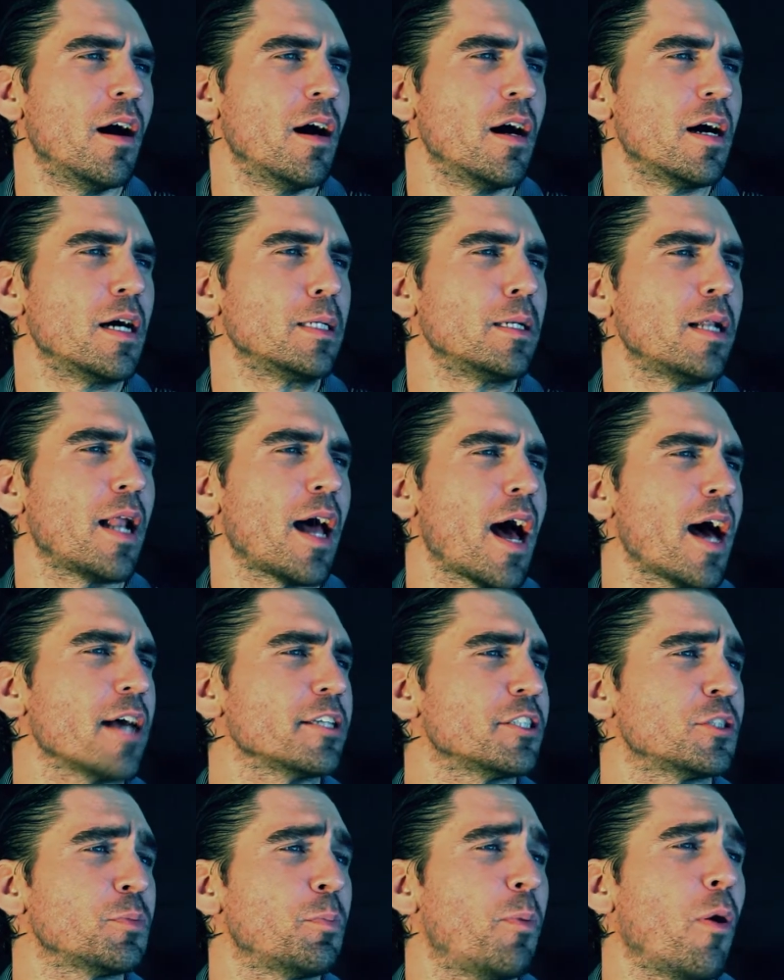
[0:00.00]

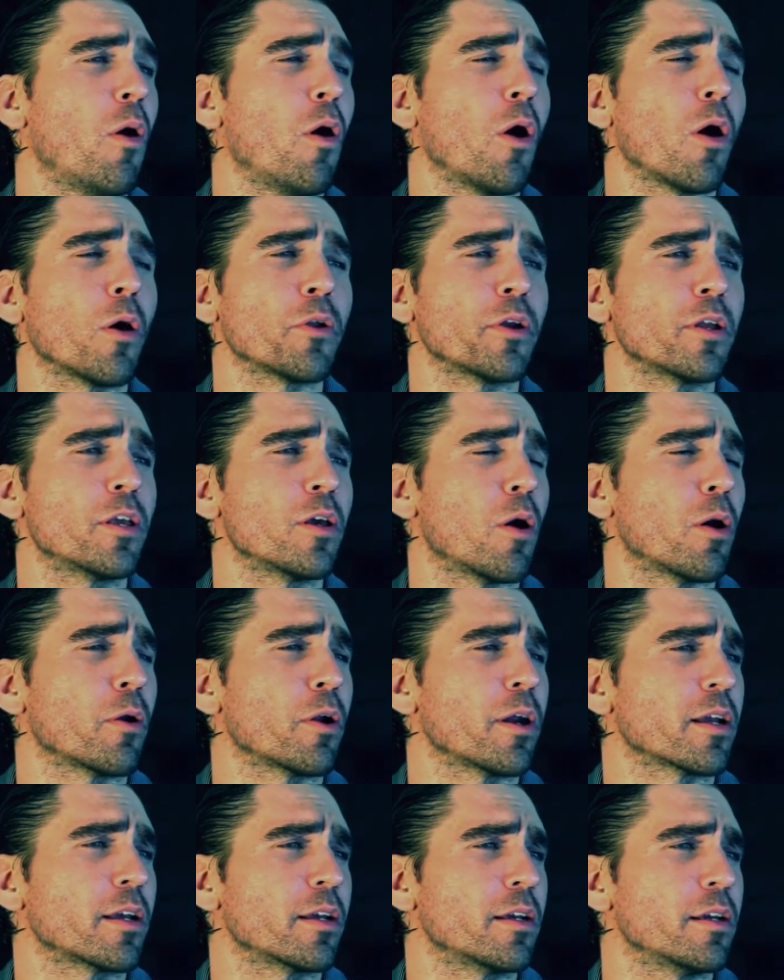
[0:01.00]
Alas, poor
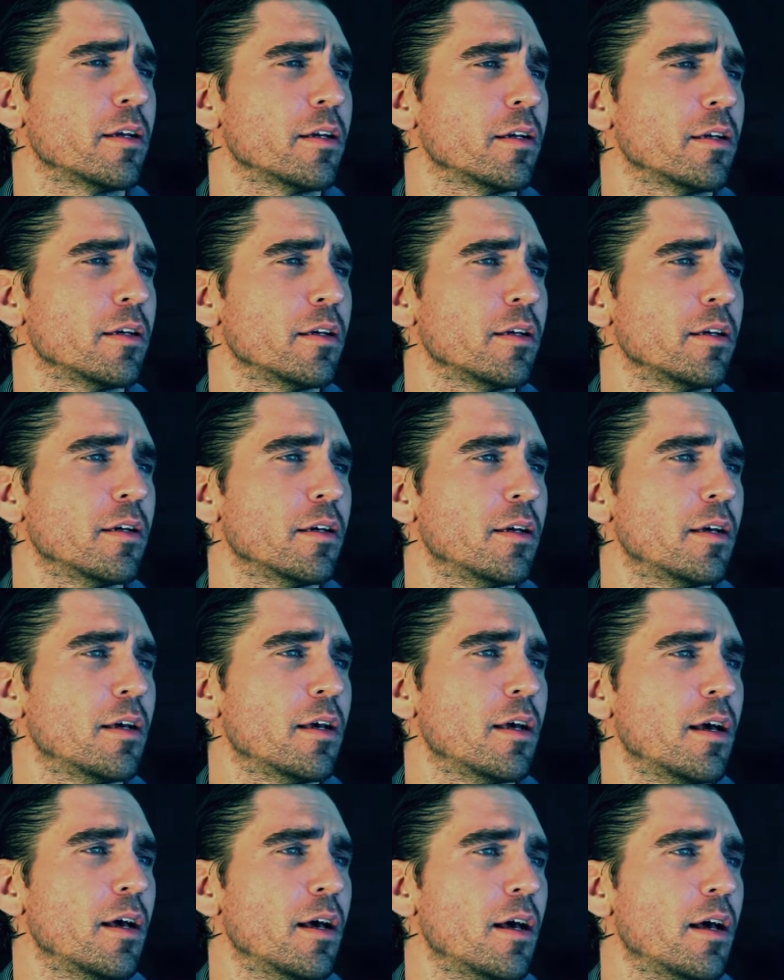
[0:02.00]
Yorick!
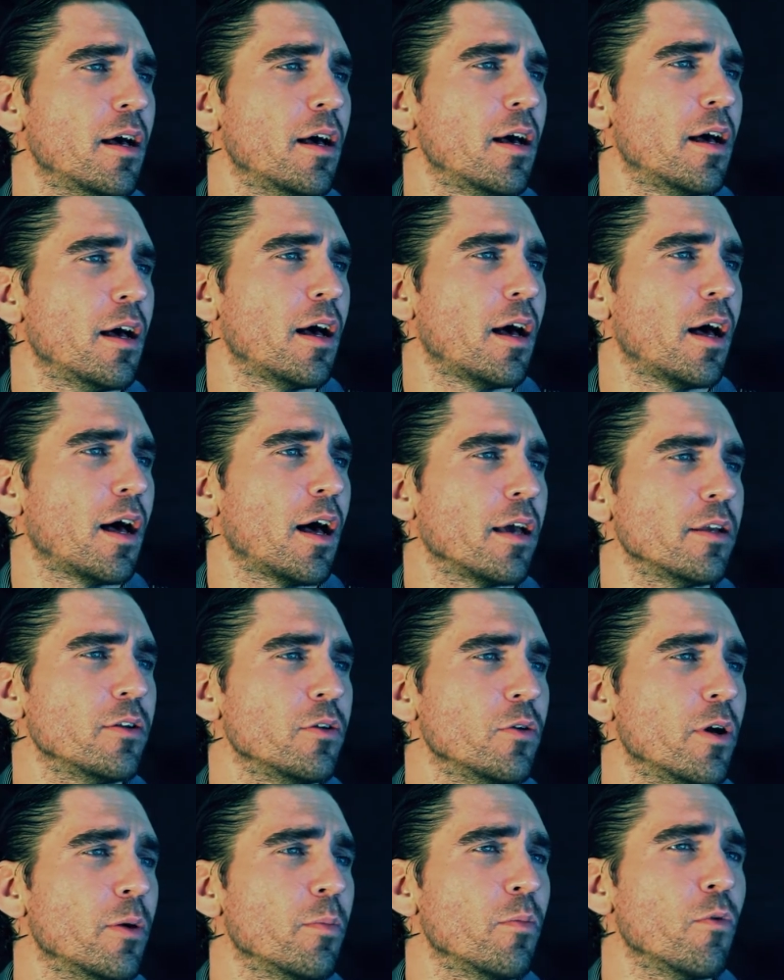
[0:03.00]
I
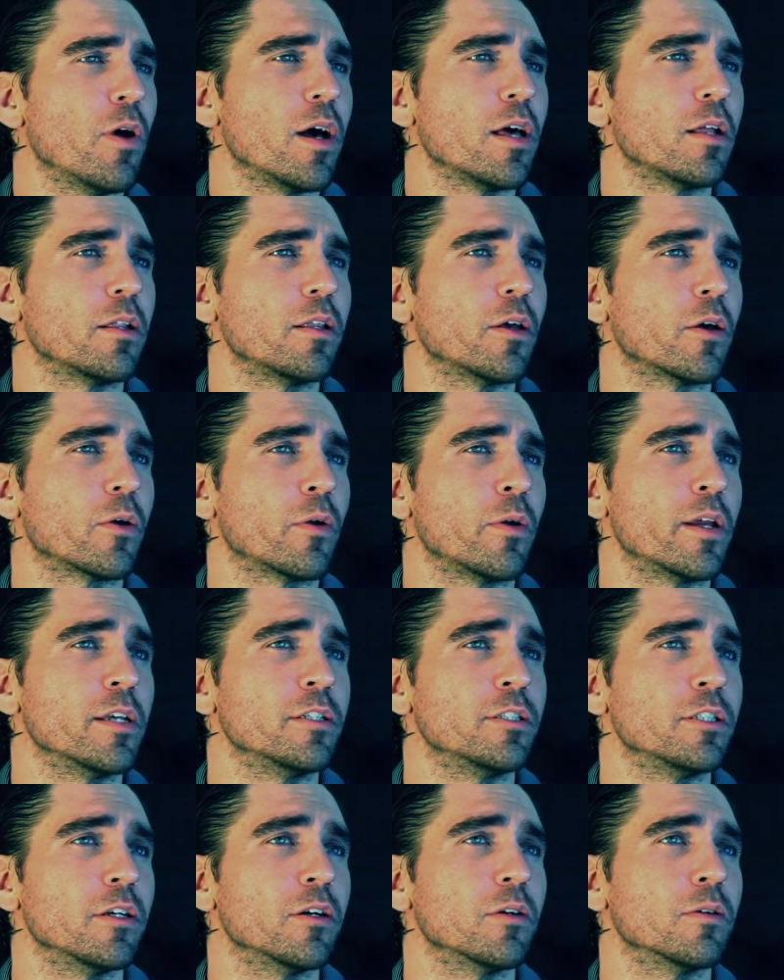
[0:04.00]
knew him well,
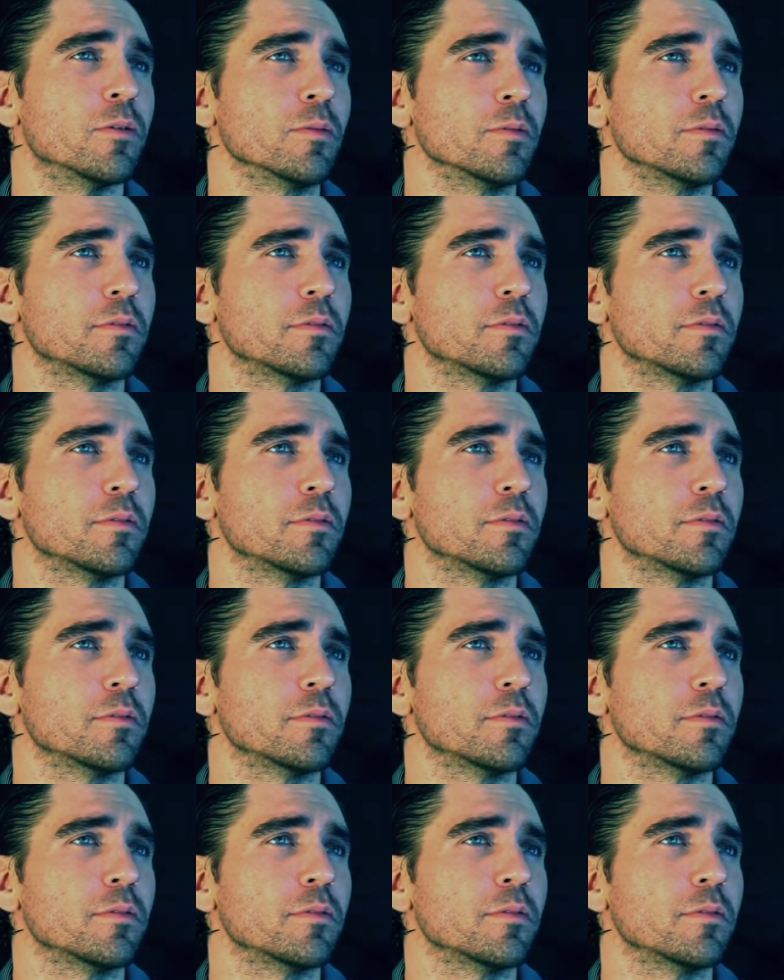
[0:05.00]
Horatio.